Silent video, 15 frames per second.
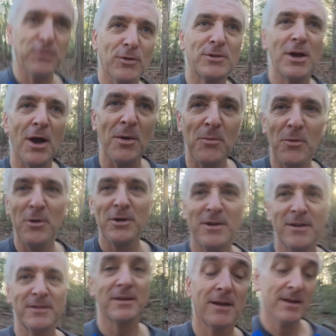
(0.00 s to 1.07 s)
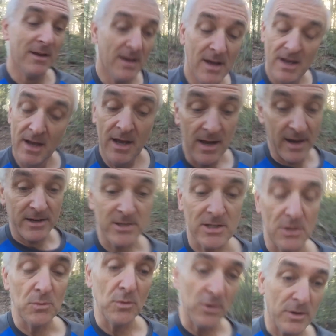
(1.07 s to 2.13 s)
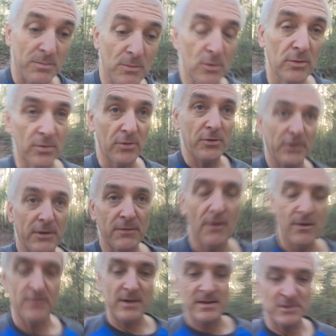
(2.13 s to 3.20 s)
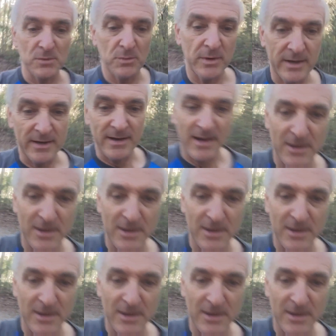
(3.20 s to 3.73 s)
full-time workers actually work more than 35 hours a week.